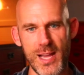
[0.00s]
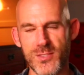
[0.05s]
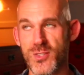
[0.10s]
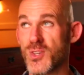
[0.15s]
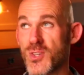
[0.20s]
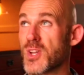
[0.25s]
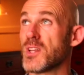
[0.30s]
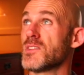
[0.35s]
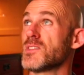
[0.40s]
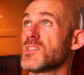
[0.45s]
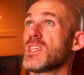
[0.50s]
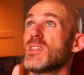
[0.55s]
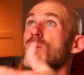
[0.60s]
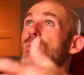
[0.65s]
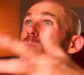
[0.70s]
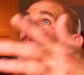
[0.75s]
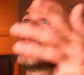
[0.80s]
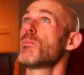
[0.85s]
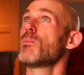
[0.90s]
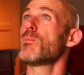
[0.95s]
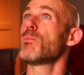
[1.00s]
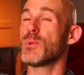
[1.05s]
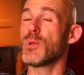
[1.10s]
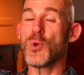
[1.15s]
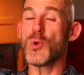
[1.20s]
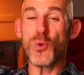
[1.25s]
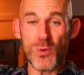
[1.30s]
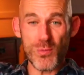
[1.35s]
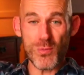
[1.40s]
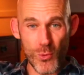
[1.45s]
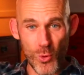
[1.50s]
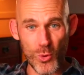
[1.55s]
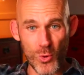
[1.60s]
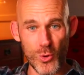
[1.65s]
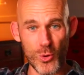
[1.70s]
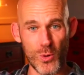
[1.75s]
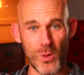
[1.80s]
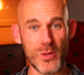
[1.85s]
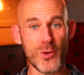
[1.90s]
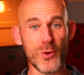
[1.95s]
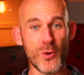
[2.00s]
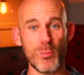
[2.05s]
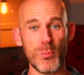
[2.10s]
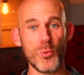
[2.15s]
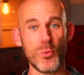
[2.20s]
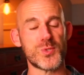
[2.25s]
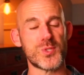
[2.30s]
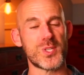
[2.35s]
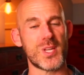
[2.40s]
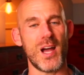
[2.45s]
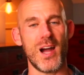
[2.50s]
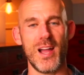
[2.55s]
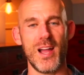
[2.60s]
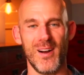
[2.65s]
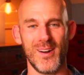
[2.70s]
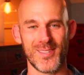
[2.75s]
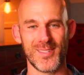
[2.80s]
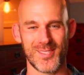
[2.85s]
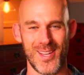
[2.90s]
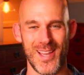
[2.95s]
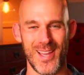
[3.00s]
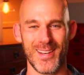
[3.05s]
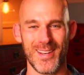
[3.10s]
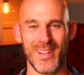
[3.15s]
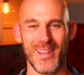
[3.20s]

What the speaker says: you can see the beautiful, clear blue sky outside.